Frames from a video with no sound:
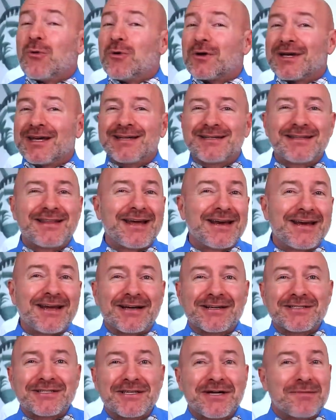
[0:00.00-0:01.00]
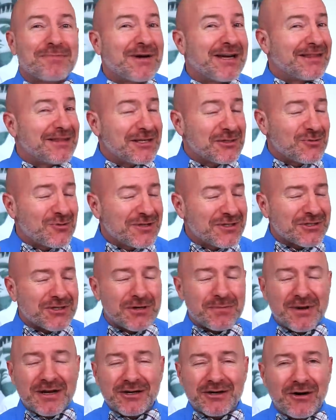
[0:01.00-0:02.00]
And we'll get to that next tip. And this one is
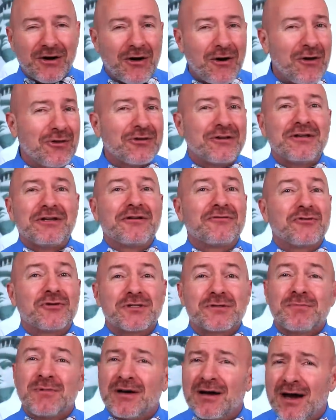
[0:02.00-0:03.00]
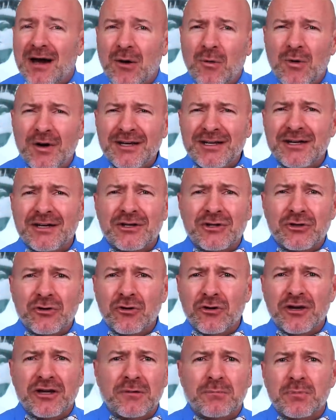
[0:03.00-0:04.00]
going to make all the difference, but I want to get
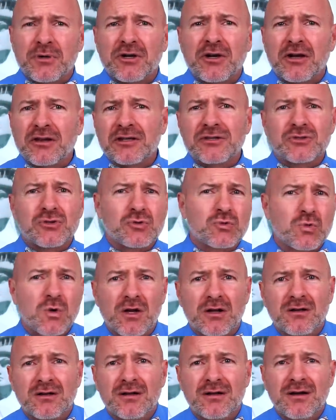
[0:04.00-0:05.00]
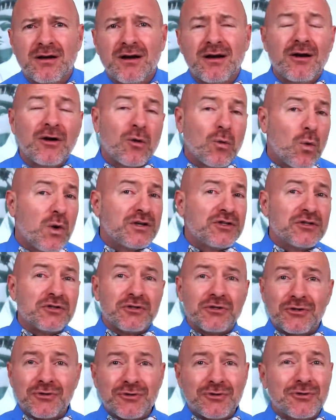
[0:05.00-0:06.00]
your input on this as well. What do
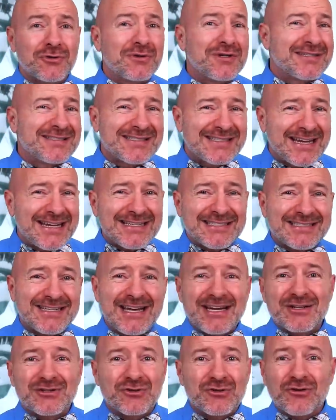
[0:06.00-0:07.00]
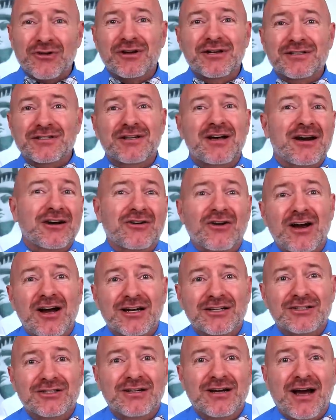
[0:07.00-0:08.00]
you do to stay sane during a stock
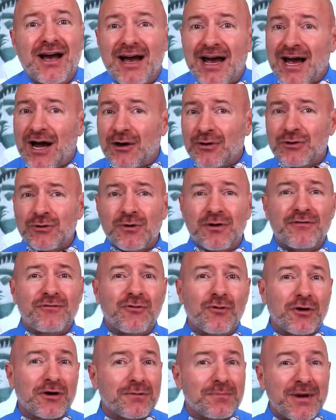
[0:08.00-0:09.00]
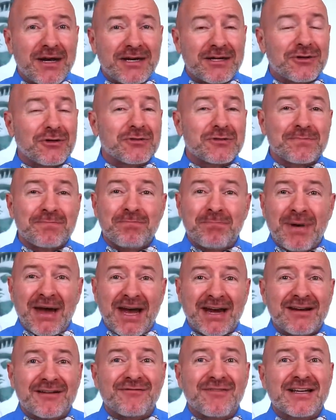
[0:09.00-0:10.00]
crash? Uh, how do you avoid making those
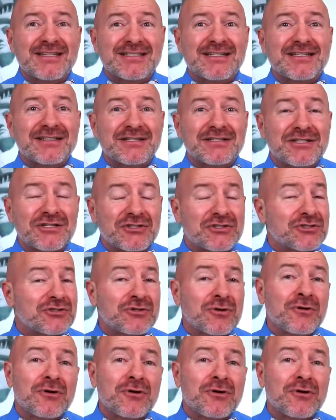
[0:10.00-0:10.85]
bad investing decisions?